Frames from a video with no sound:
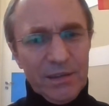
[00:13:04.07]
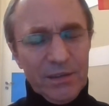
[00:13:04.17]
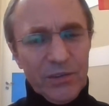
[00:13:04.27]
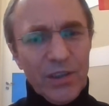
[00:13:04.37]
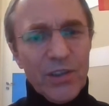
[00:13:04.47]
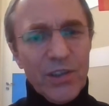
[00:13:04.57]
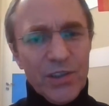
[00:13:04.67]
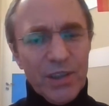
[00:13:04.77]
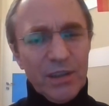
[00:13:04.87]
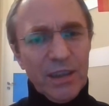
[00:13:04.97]

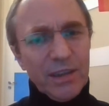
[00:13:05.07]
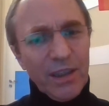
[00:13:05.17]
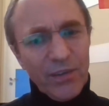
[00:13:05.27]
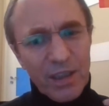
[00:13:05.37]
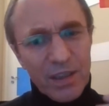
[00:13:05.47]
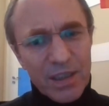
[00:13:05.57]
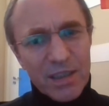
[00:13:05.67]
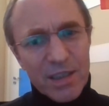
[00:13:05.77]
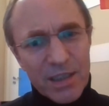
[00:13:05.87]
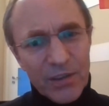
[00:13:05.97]
tradition. And I think
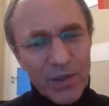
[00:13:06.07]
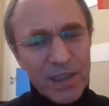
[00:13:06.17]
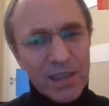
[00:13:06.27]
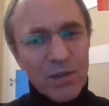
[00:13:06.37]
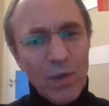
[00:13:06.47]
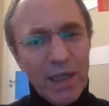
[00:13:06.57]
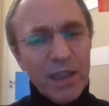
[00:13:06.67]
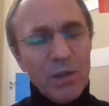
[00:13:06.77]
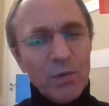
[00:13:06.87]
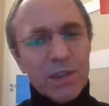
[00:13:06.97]
this is the reason why
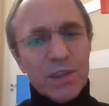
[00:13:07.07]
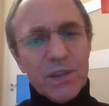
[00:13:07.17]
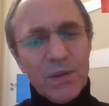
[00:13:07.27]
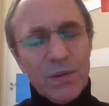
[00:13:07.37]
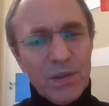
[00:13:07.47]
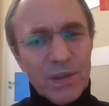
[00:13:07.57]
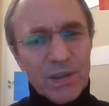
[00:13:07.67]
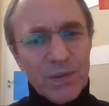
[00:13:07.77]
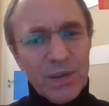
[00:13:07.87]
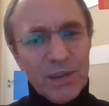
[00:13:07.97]
he was so
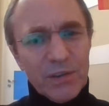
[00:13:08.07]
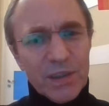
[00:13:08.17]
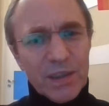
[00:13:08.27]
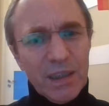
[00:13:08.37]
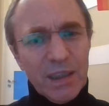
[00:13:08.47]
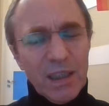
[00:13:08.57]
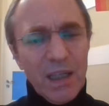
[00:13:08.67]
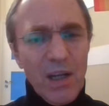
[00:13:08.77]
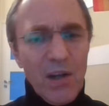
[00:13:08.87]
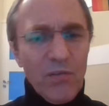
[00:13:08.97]
also interesting
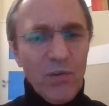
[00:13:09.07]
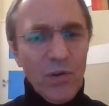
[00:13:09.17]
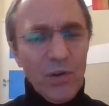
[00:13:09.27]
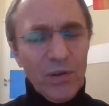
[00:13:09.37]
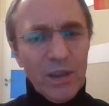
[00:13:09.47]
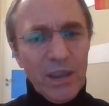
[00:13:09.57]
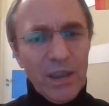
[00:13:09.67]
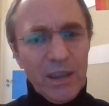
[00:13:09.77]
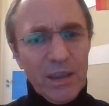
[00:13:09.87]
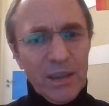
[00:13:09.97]
for
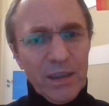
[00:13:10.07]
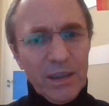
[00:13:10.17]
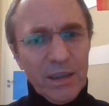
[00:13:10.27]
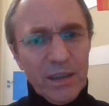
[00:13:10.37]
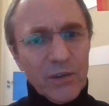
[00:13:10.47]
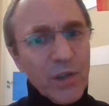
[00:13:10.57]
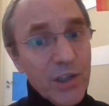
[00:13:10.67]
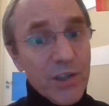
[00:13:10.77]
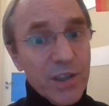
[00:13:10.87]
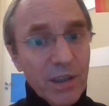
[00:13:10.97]

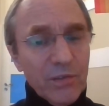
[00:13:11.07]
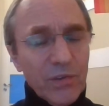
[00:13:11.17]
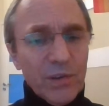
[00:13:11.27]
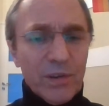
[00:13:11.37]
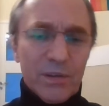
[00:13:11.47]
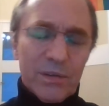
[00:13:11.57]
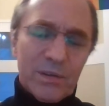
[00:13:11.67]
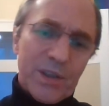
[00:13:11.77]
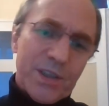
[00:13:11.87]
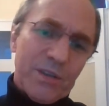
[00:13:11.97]
Christian
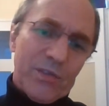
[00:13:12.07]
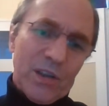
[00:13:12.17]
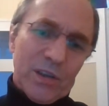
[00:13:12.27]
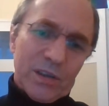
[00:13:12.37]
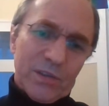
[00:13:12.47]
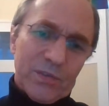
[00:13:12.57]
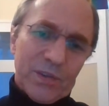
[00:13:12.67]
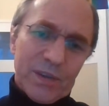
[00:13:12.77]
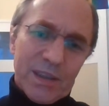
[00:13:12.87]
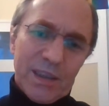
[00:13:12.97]

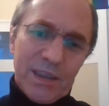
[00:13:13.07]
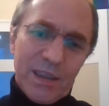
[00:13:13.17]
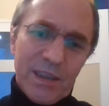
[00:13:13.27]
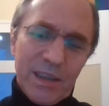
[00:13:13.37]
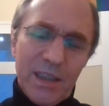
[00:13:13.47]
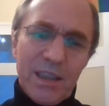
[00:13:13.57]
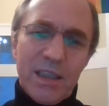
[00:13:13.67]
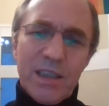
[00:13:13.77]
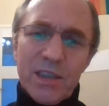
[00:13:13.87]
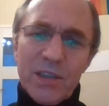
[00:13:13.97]
philosophers. And indeed,
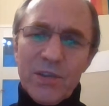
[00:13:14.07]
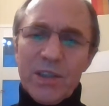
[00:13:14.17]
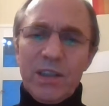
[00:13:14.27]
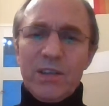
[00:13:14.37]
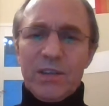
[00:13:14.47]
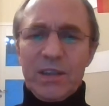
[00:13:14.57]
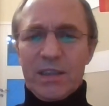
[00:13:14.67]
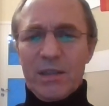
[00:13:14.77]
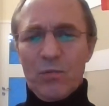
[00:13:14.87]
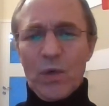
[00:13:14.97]
he is considered as
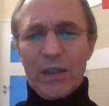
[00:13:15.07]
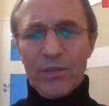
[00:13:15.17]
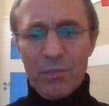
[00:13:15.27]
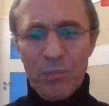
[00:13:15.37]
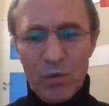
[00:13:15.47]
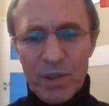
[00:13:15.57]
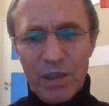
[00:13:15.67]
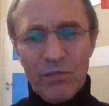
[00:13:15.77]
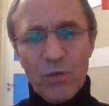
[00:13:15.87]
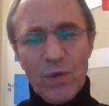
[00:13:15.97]
the one of the most
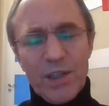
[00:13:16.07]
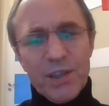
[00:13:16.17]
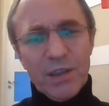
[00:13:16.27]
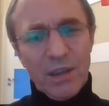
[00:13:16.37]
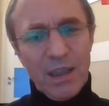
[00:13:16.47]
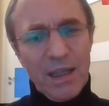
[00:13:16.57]
influential